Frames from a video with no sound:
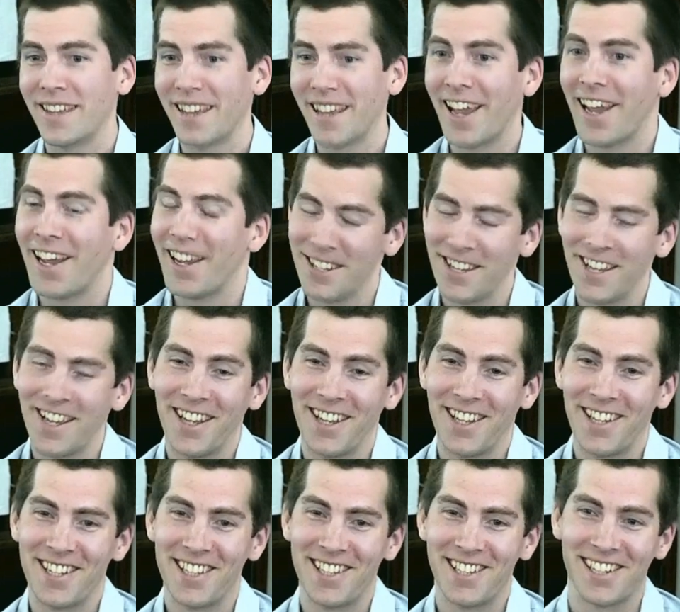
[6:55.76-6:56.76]

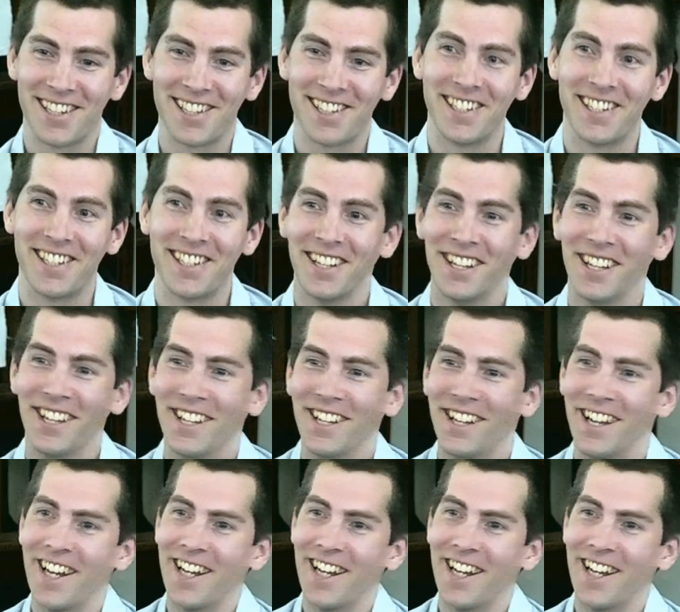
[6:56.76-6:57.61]
Exactly. But